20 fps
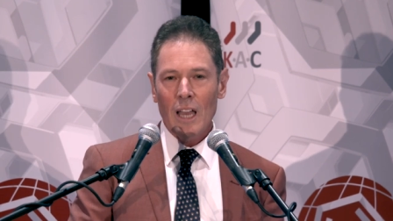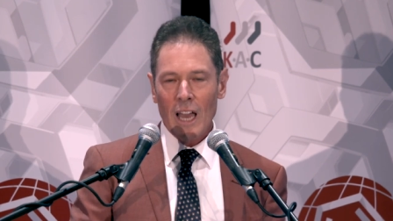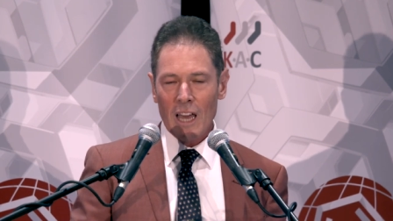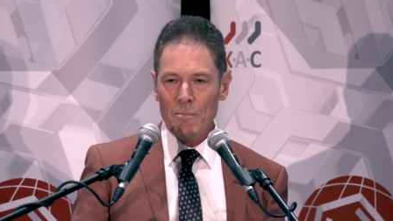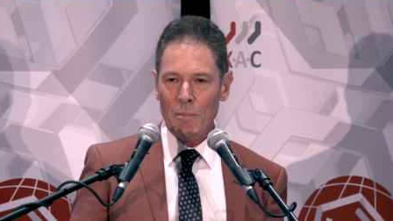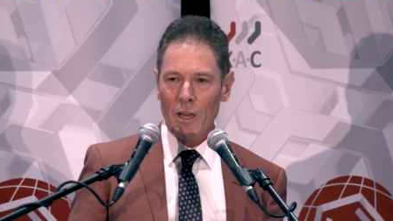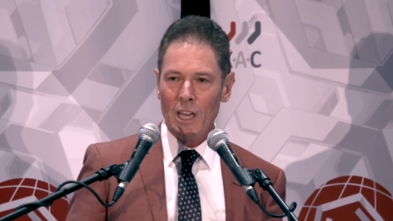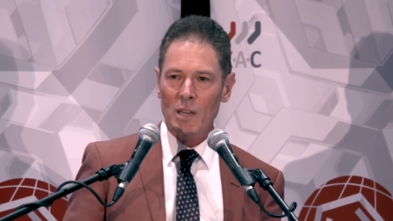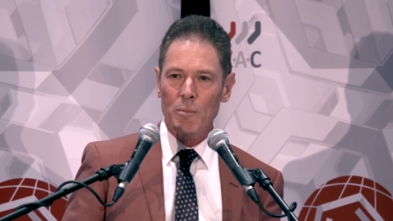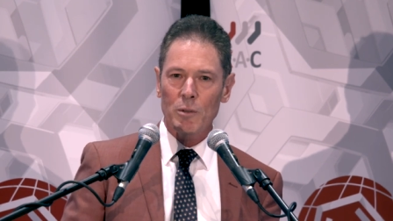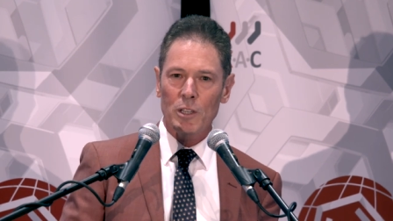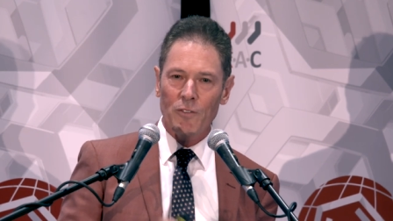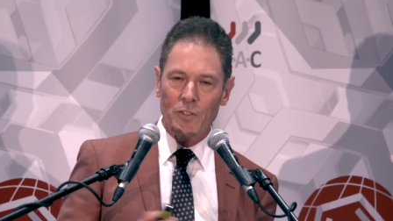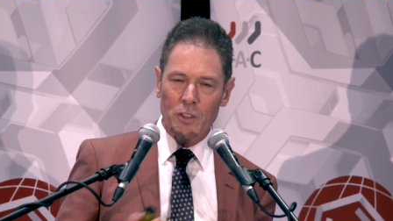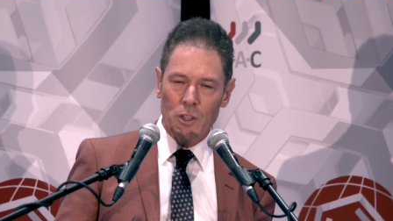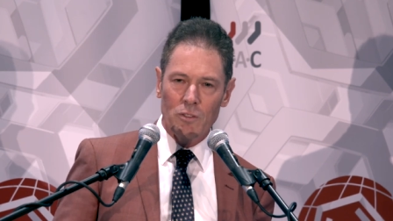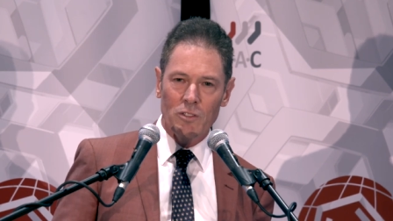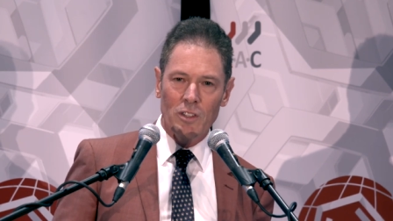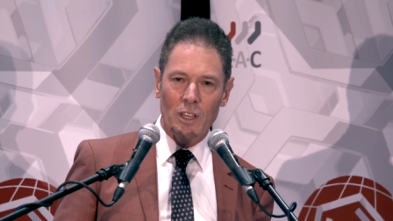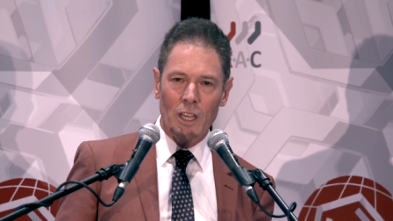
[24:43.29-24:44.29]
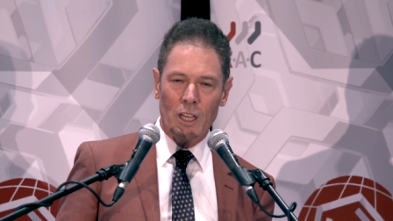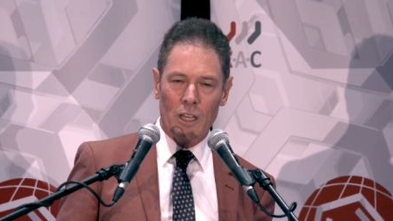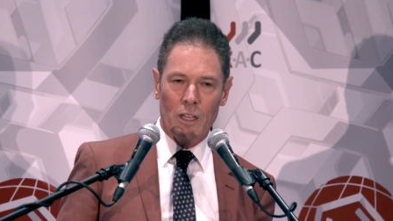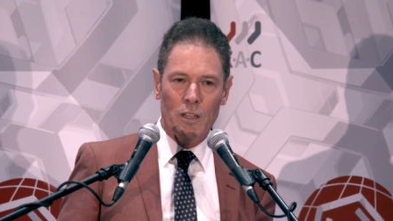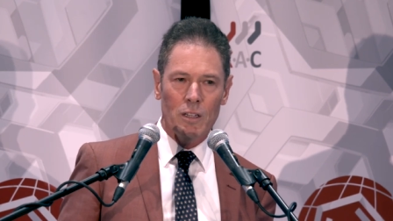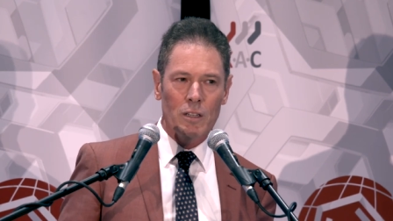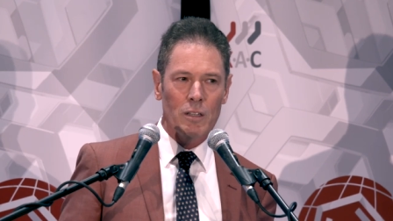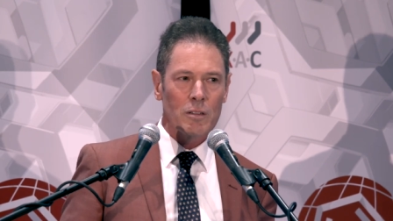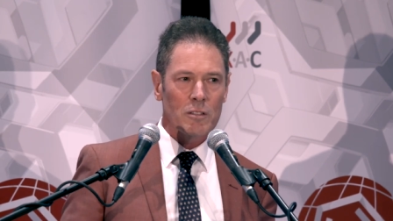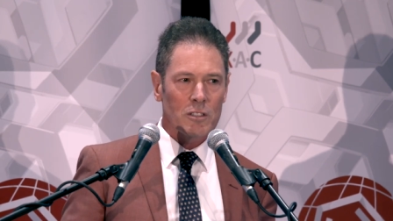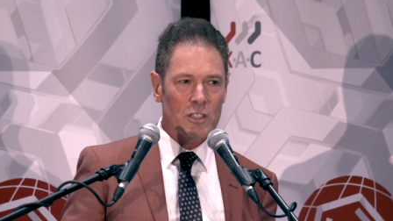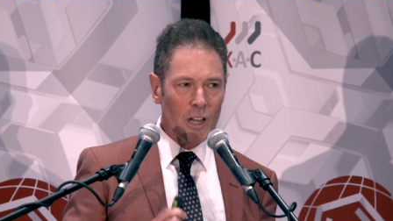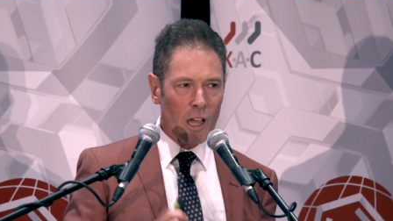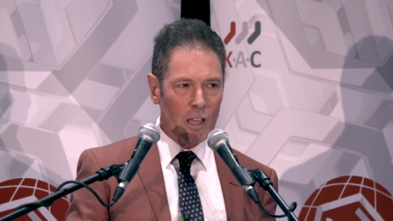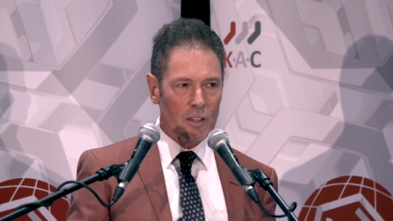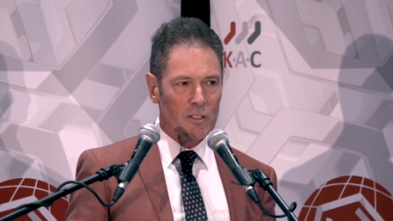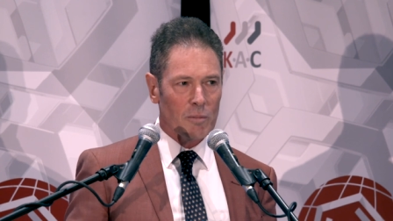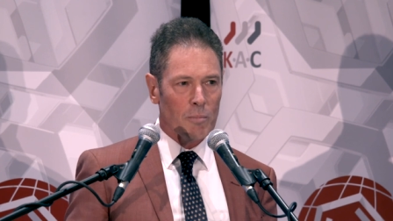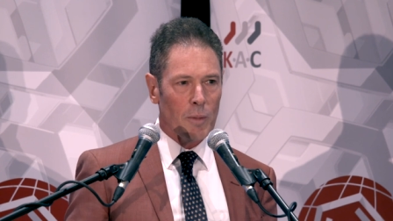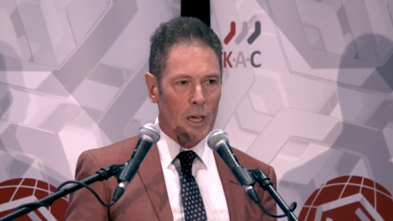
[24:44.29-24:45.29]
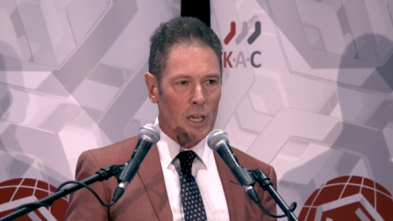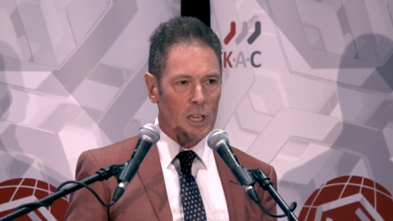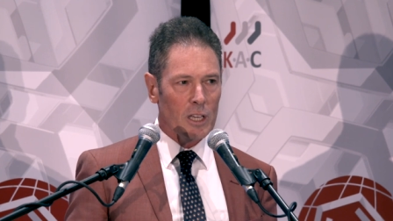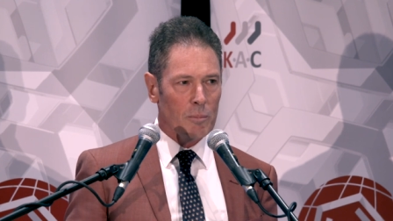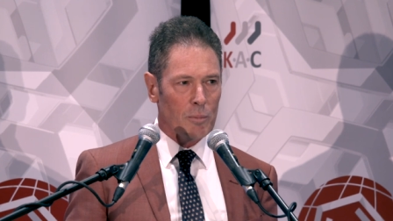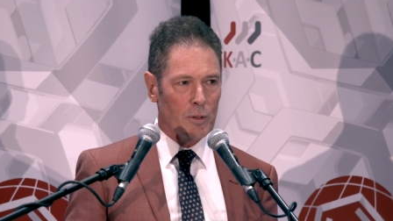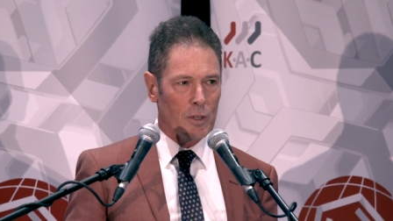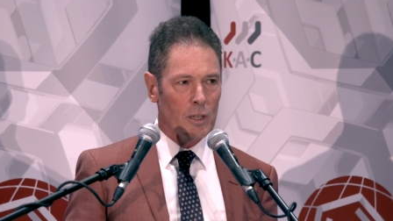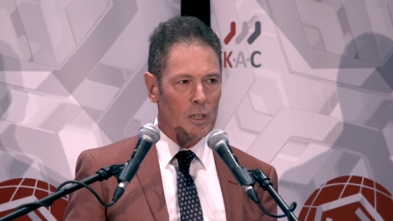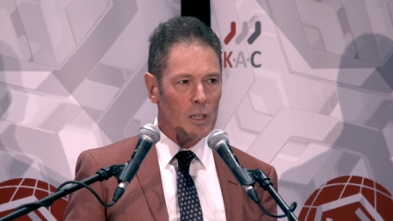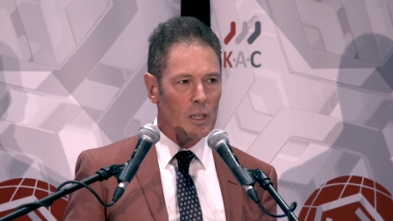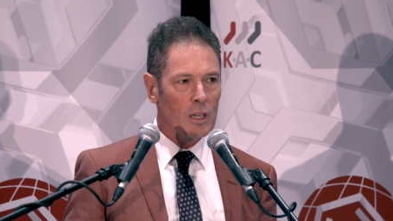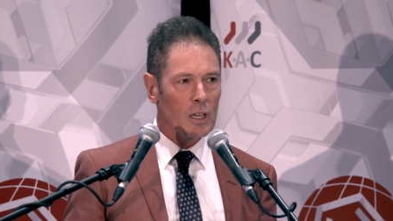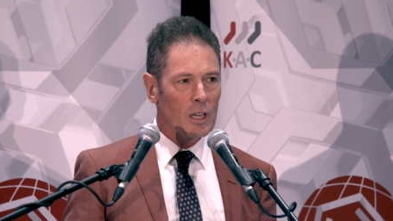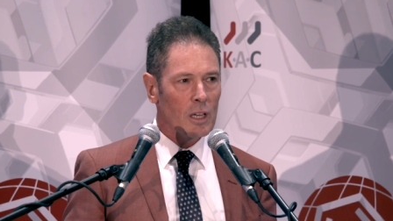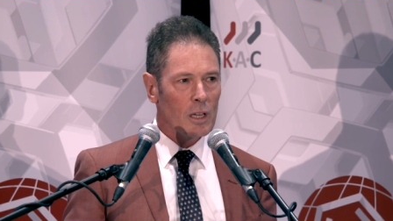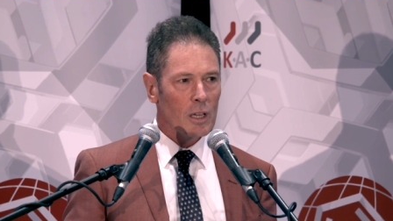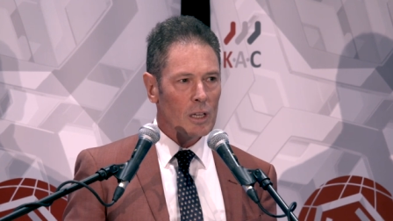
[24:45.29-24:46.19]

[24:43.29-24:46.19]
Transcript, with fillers: And maybe if you did, just maybe,